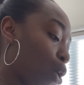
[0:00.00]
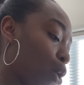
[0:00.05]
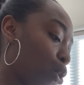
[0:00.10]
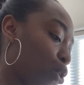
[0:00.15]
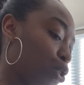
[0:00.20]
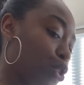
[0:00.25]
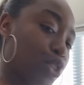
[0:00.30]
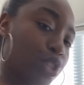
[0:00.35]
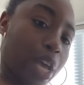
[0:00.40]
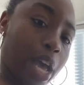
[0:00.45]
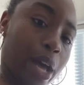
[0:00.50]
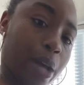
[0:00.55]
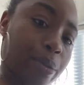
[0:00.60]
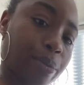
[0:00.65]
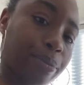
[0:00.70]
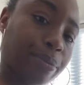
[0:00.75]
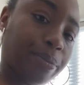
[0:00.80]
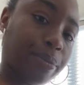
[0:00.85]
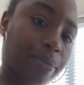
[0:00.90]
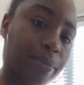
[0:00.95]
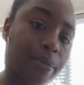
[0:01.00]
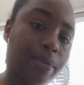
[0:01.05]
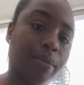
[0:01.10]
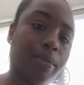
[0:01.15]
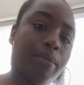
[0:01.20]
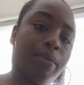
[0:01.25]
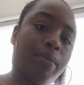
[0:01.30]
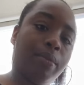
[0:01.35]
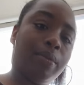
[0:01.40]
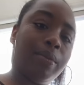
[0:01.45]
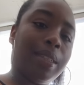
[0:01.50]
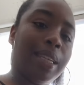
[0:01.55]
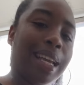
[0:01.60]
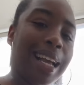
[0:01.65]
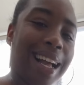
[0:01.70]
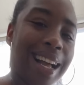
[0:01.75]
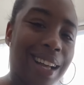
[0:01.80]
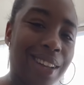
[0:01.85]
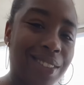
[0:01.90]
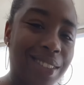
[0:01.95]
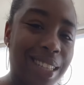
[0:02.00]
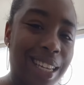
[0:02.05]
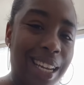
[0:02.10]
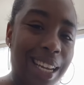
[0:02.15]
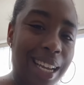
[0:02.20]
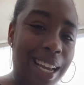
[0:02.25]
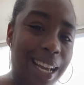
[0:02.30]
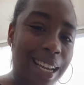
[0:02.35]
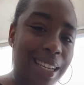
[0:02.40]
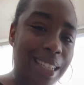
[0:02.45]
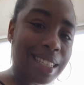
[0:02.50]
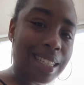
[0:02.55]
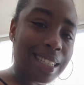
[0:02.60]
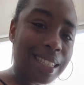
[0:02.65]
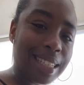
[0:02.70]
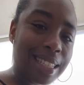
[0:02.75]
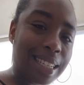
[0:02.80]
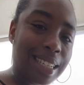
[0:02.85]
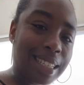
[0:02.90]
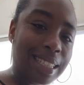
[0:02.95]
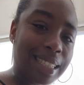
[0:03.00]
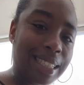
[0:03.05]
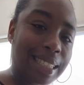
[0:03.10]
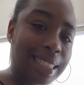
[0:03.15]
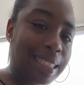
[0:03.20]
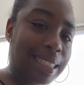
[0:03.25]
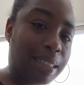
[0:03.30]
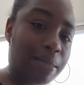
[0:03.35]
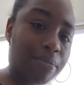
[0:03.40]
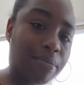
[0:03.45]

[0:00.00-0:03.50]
So, I don't like how this is set up.